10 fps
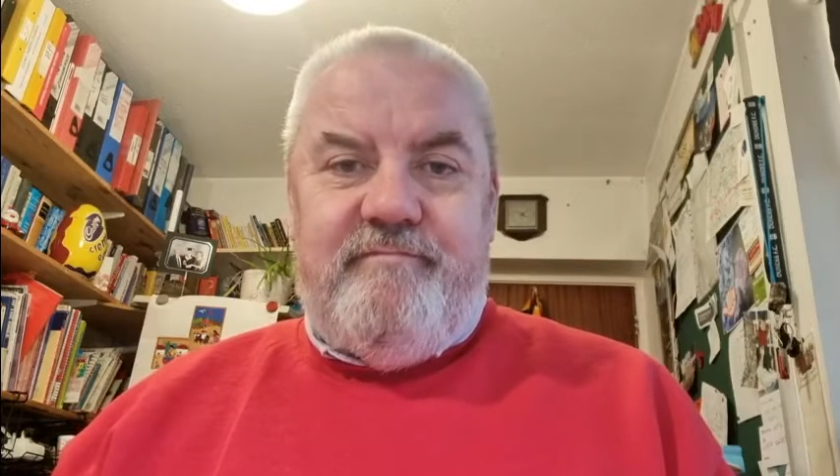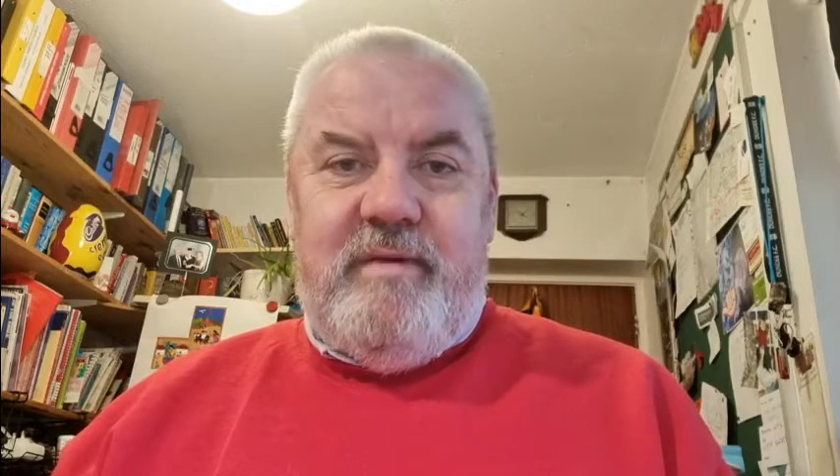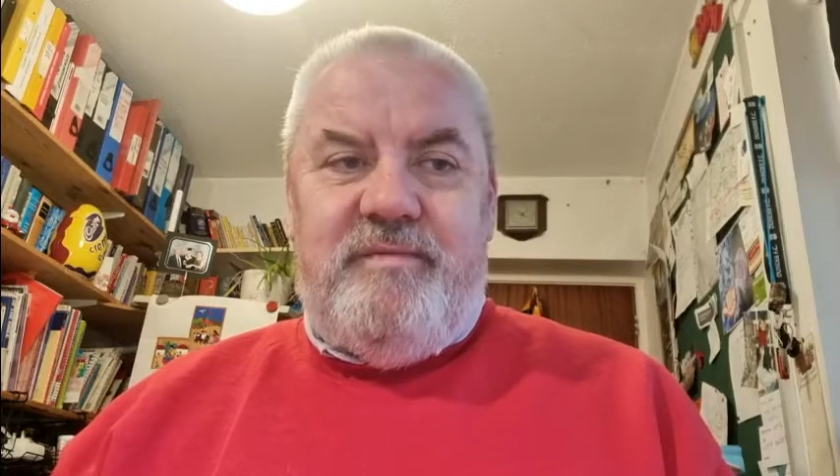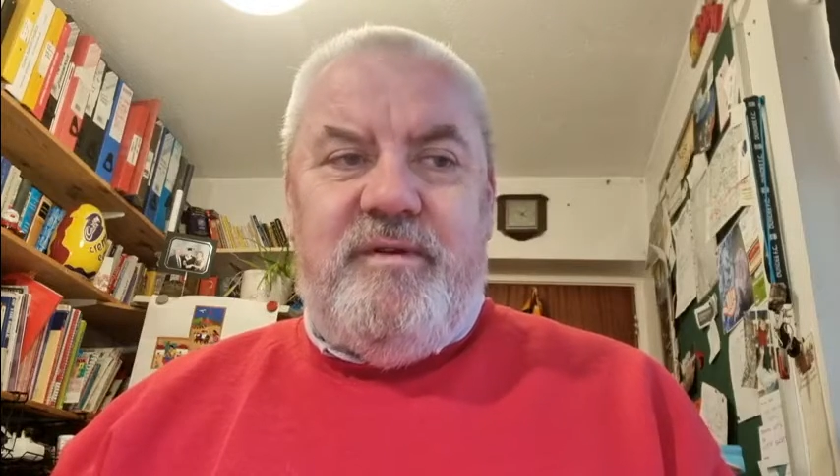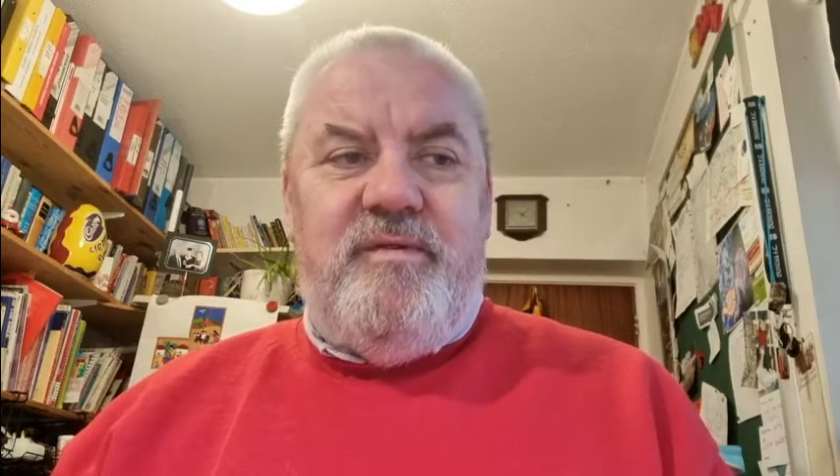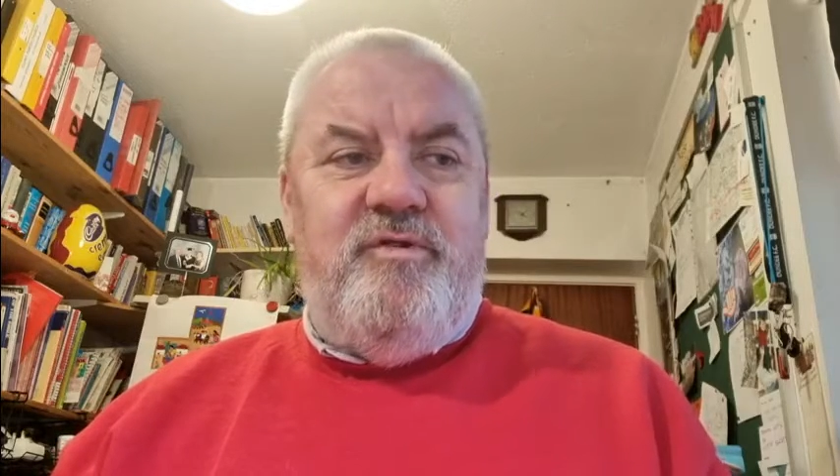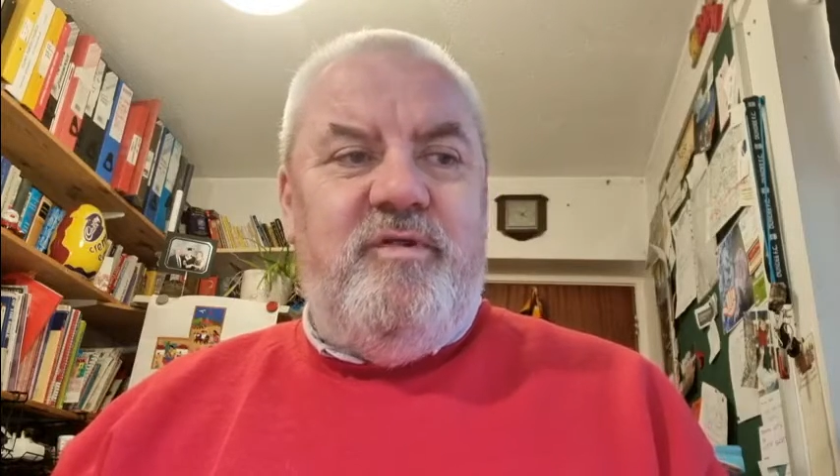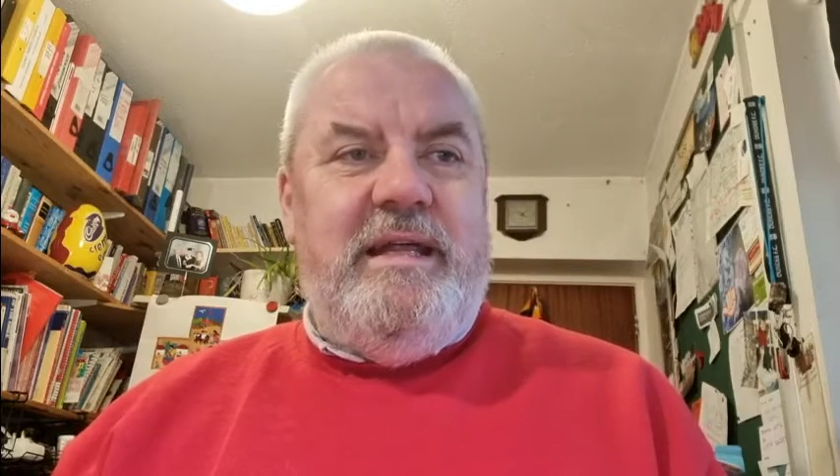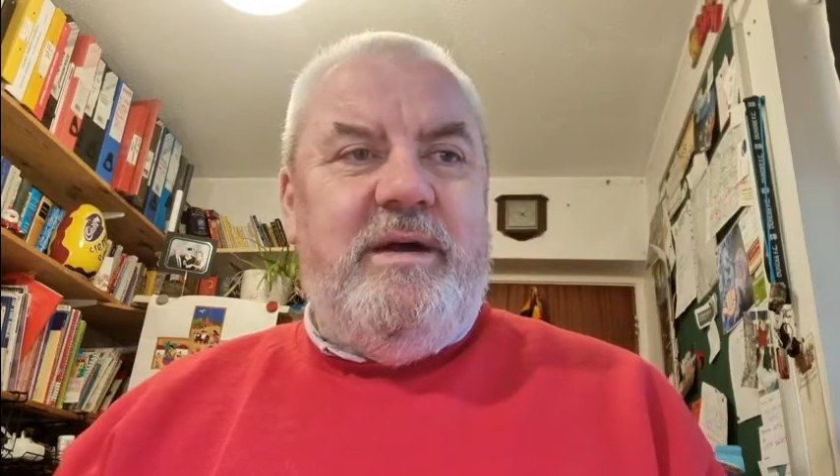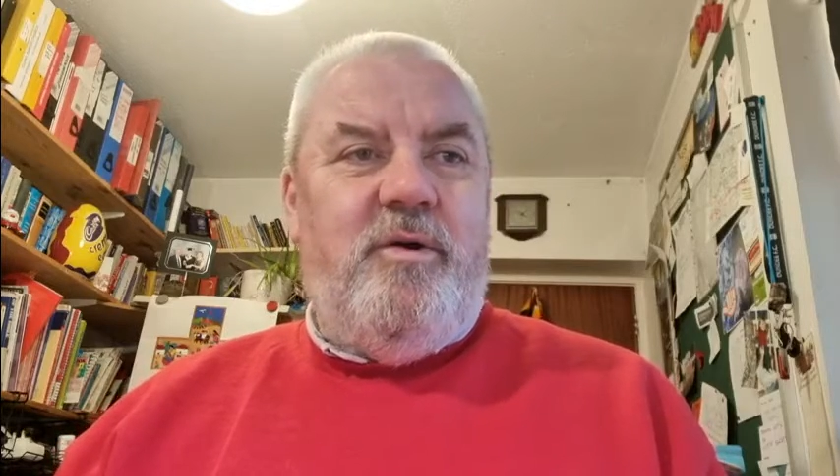I've never
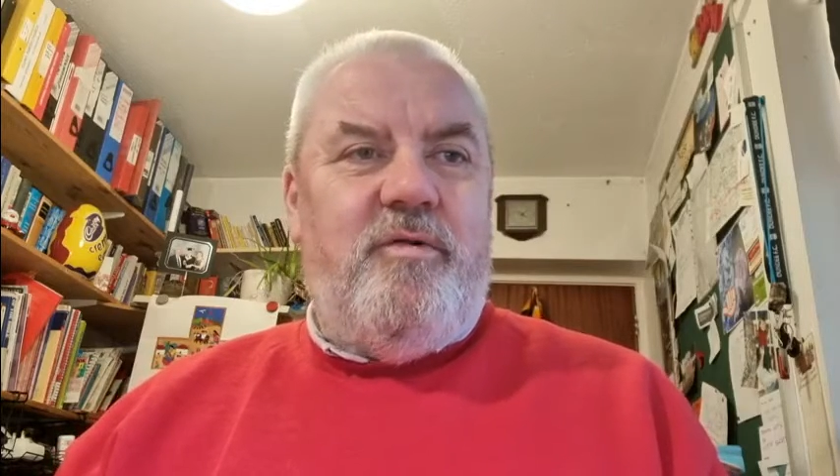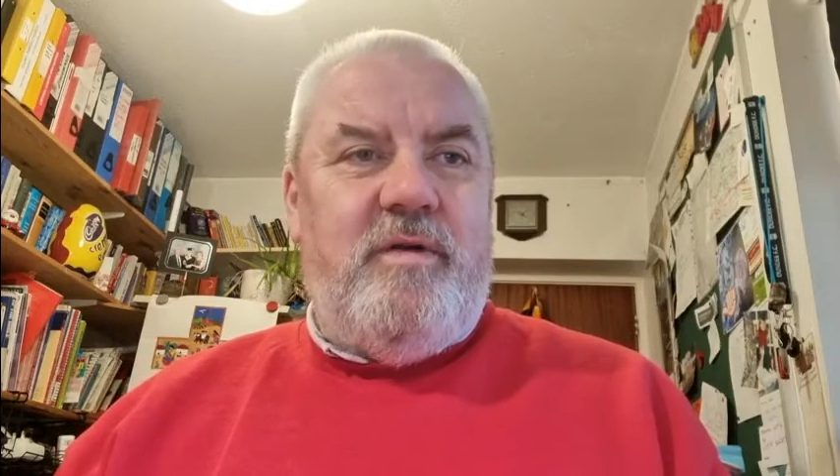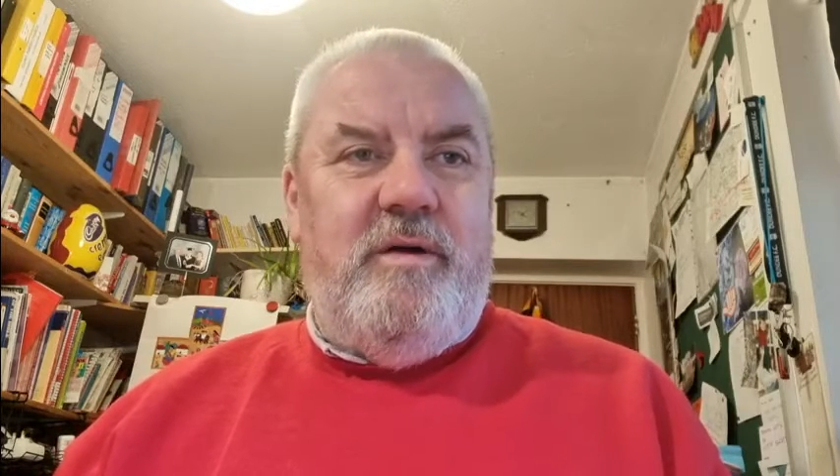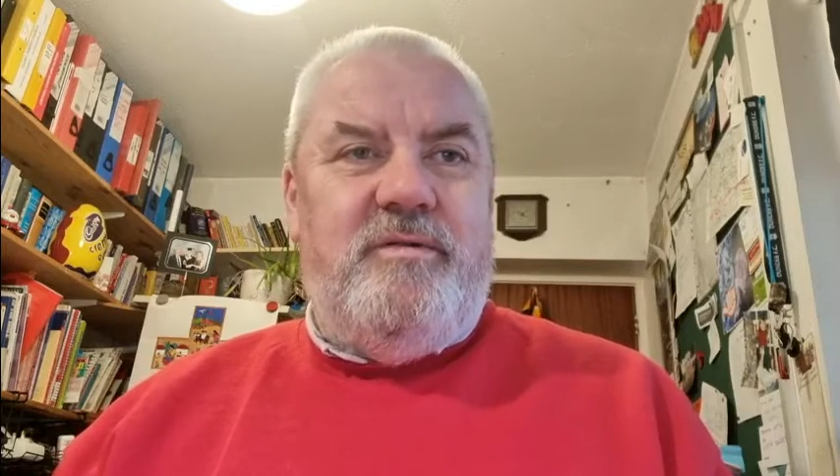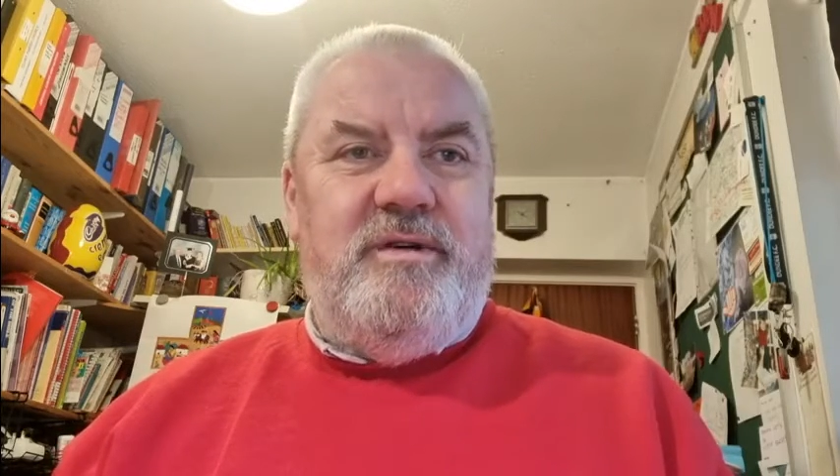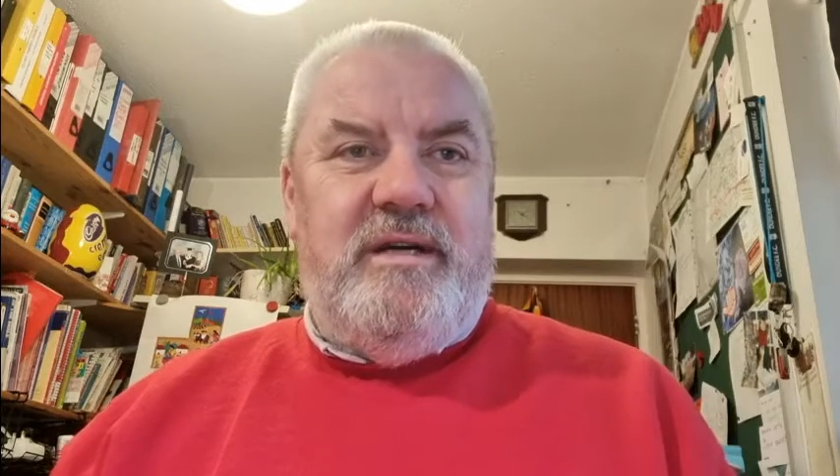really got round to